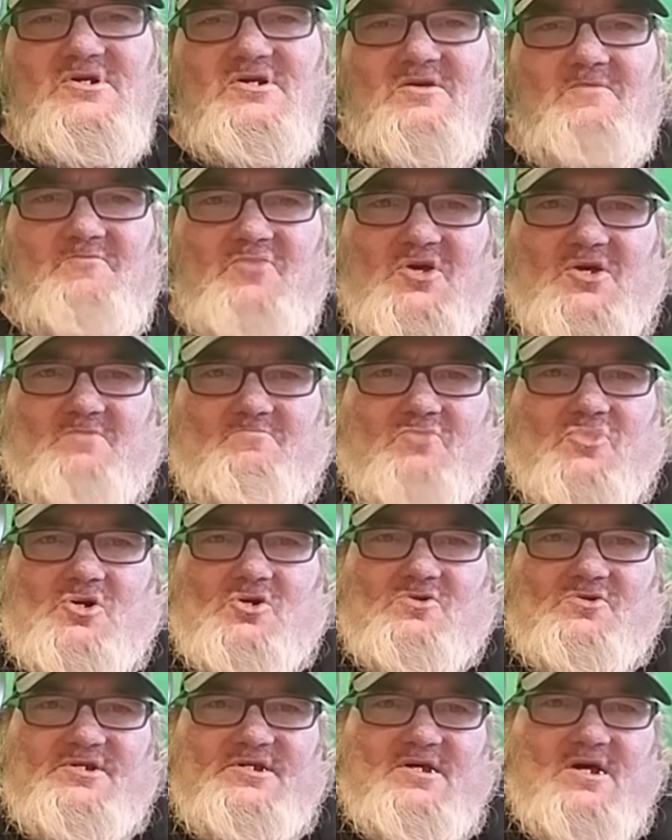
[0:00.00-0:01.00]
any big
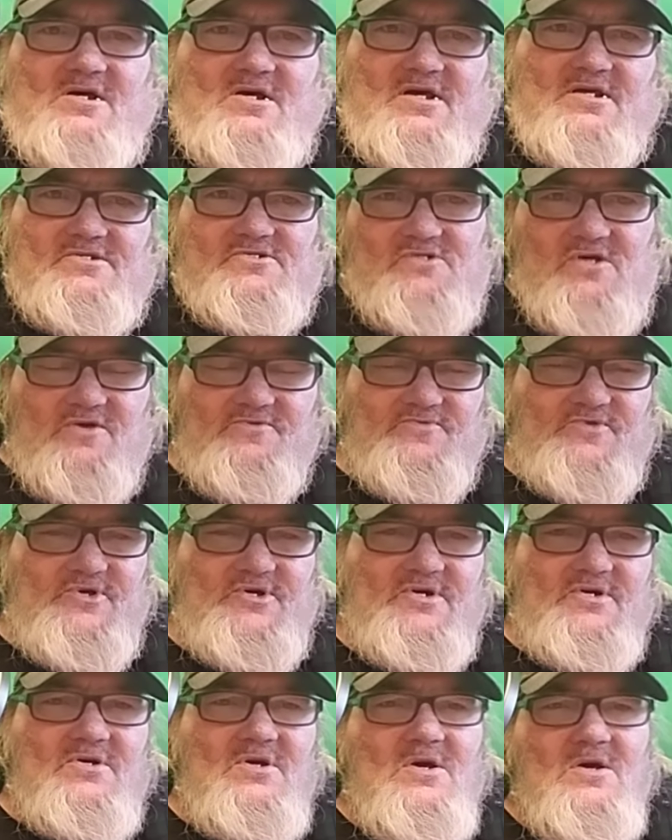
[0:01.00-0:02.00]
burly guys on
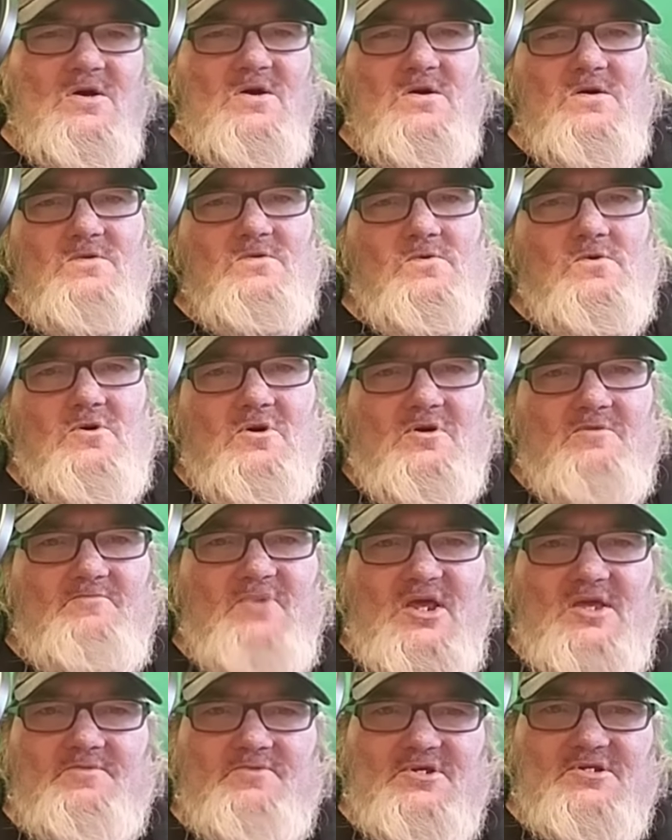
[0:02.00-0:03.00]
there, or
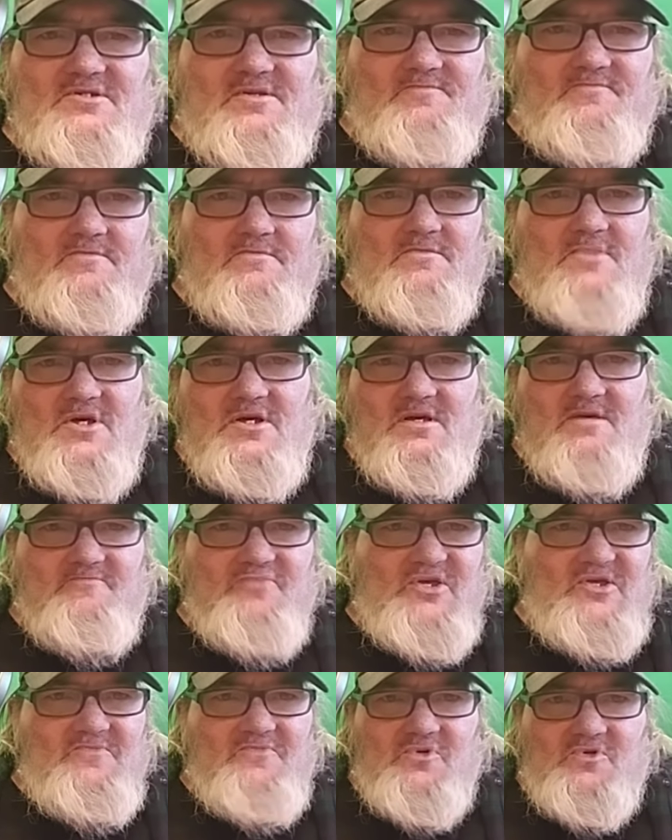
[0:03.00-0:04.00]
maybe some uh,
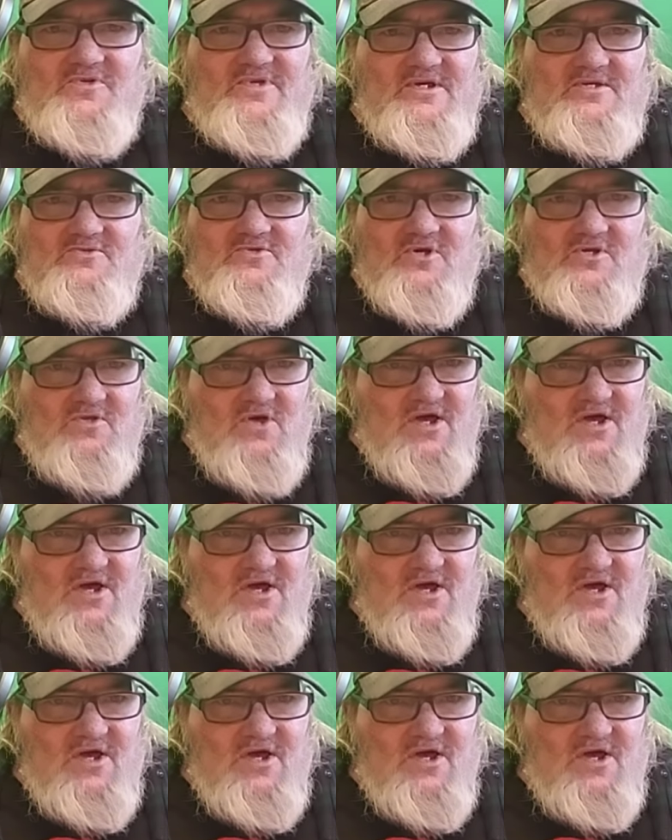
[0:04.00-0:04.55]
people that look